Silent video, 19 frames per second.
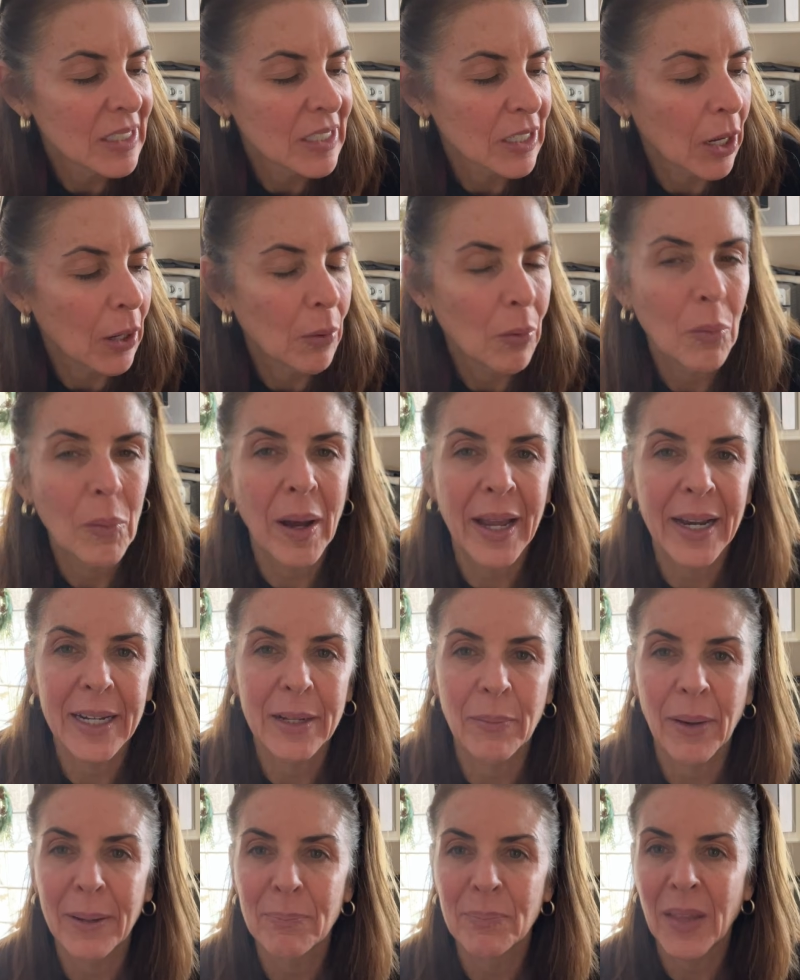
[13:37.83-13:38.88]
So
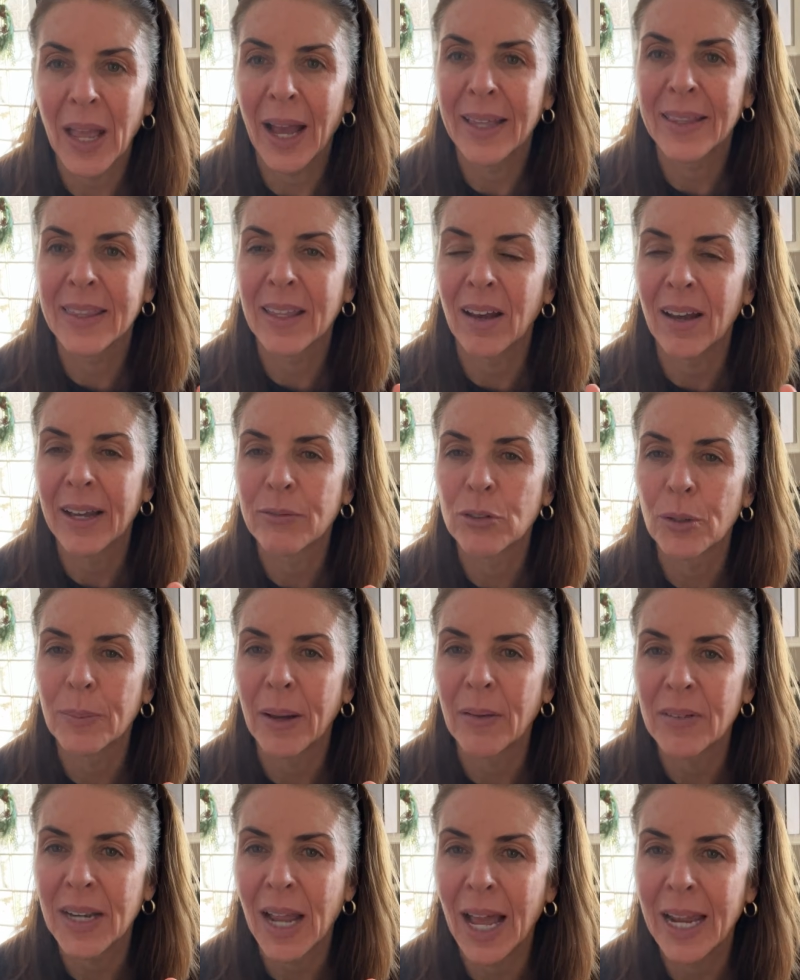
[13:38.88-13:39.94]
anyway, I thought after
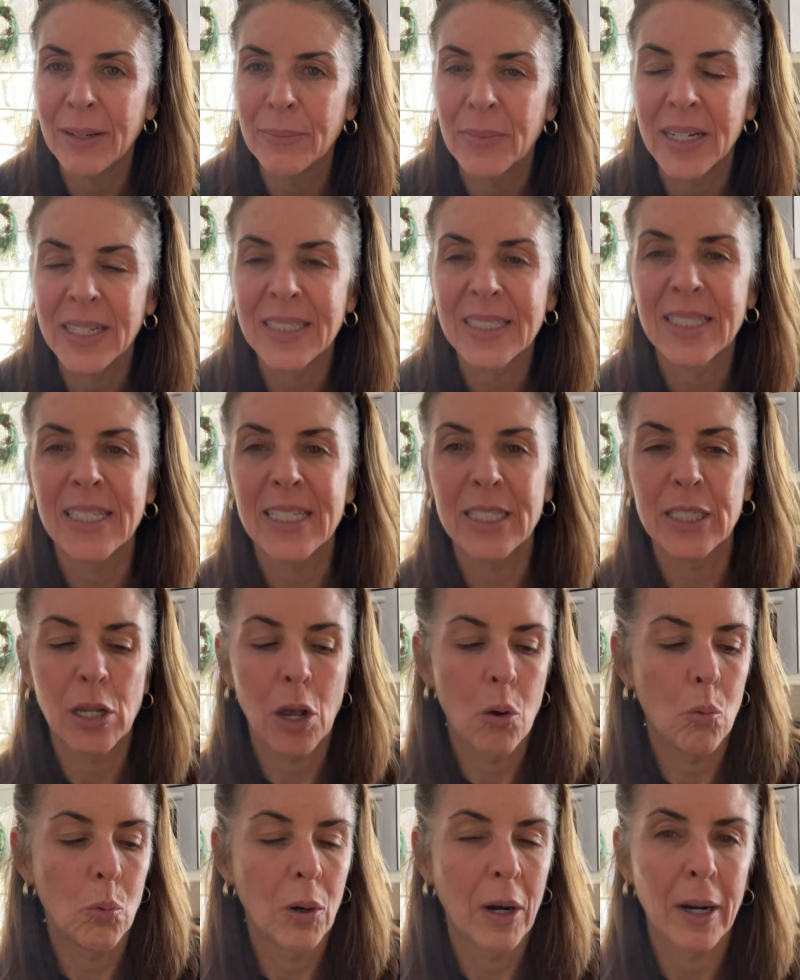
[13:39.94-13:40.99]
about 9 minutes, these
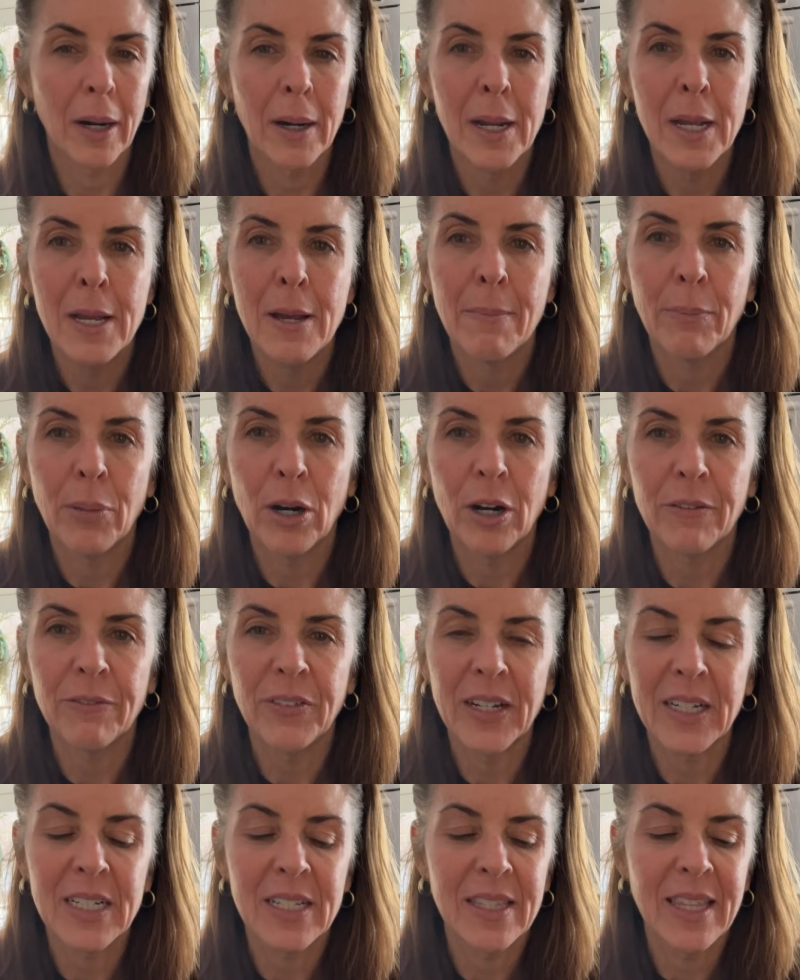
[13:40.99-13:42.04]
were
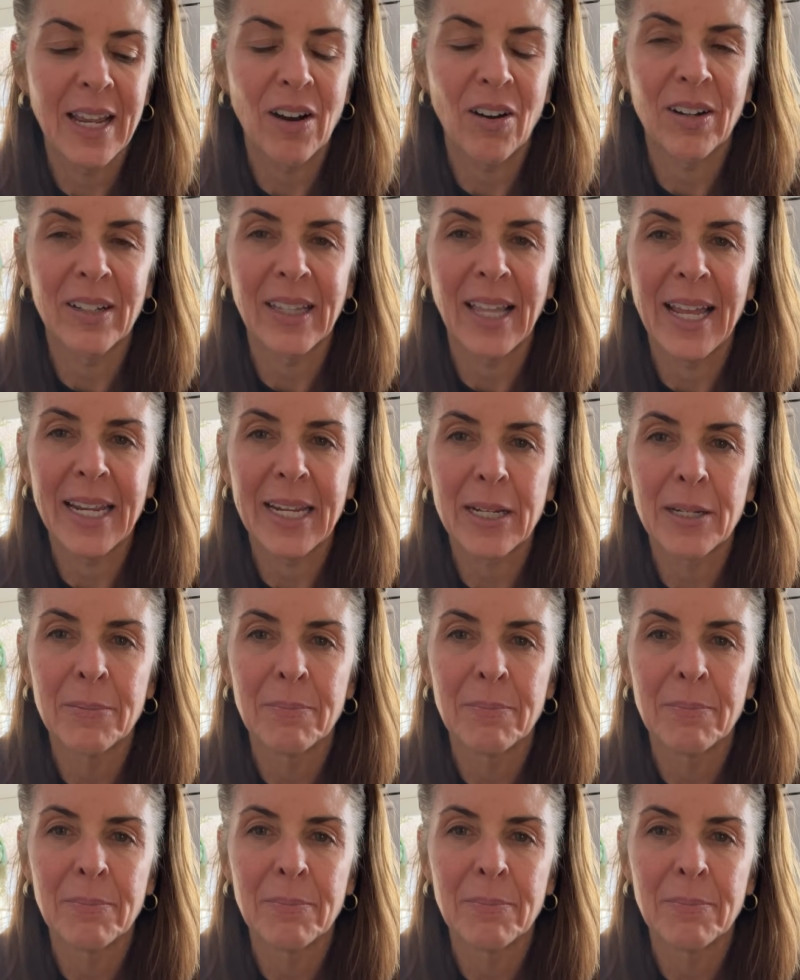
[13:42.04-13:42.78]
perfect. They are like,